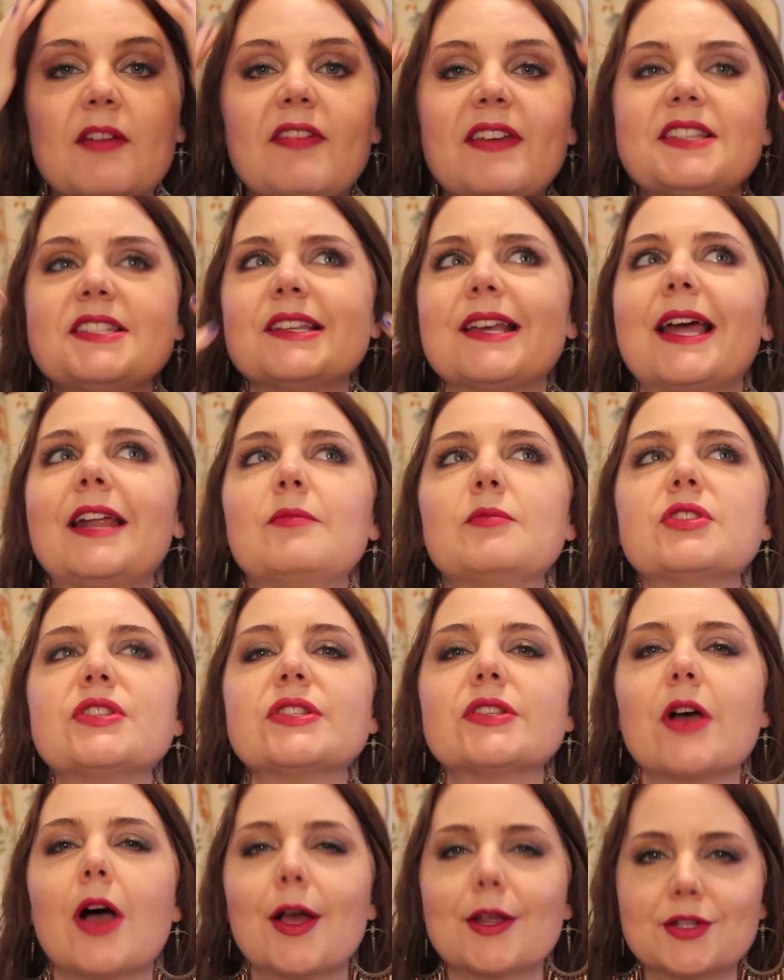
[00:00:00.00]
face and kind of
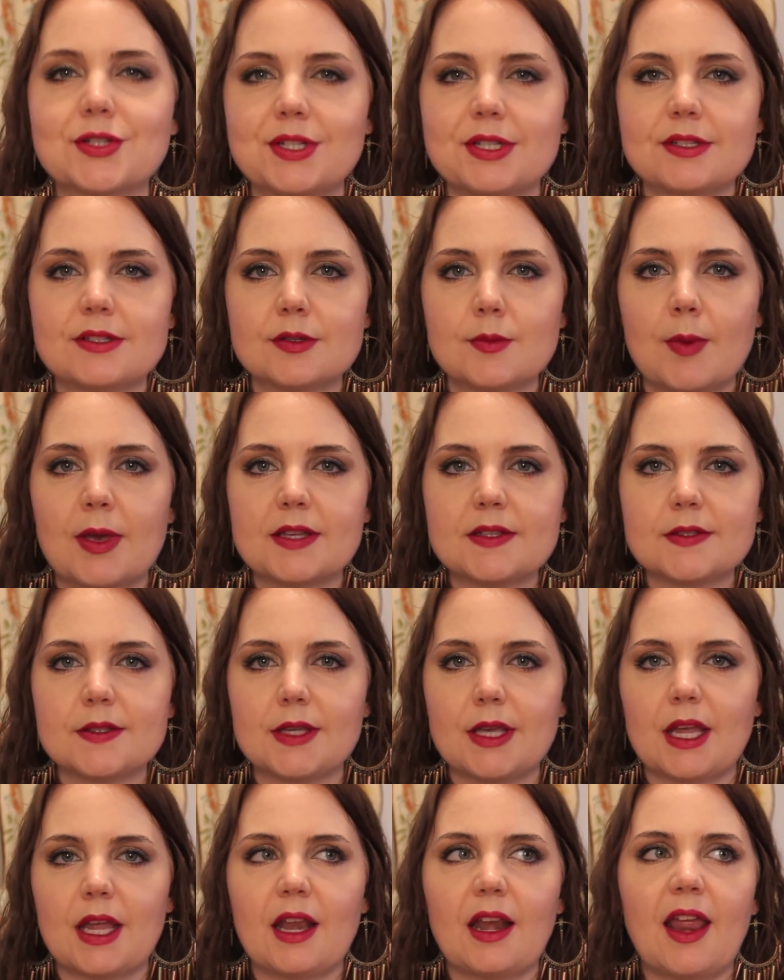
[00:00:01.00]
massage it into my
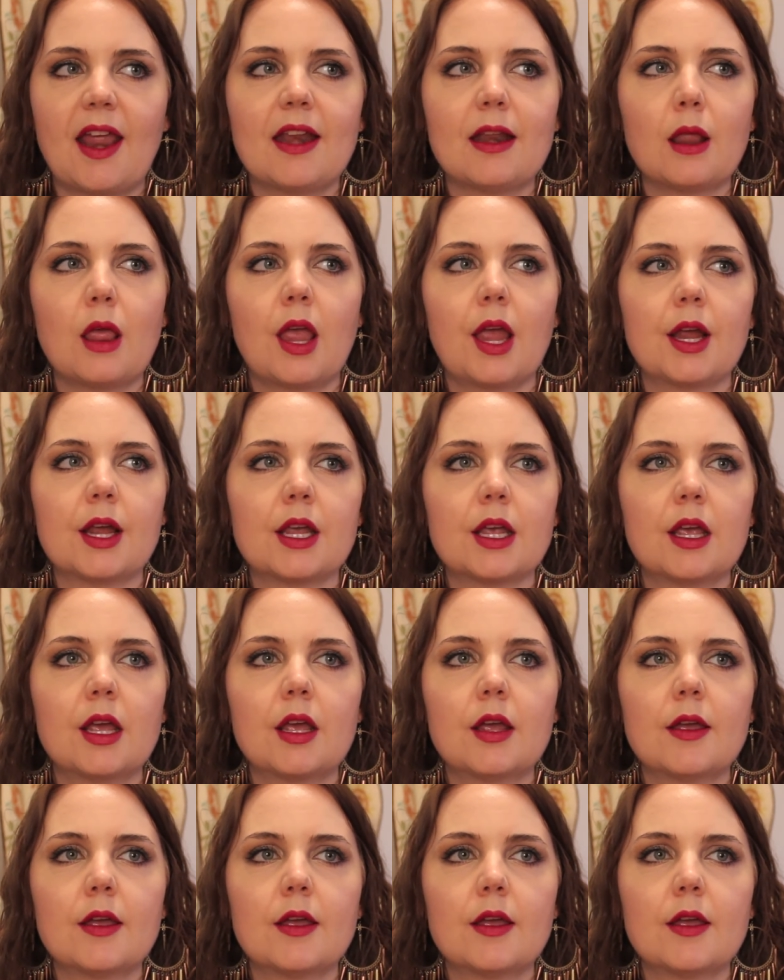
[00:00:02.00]
skin, and it like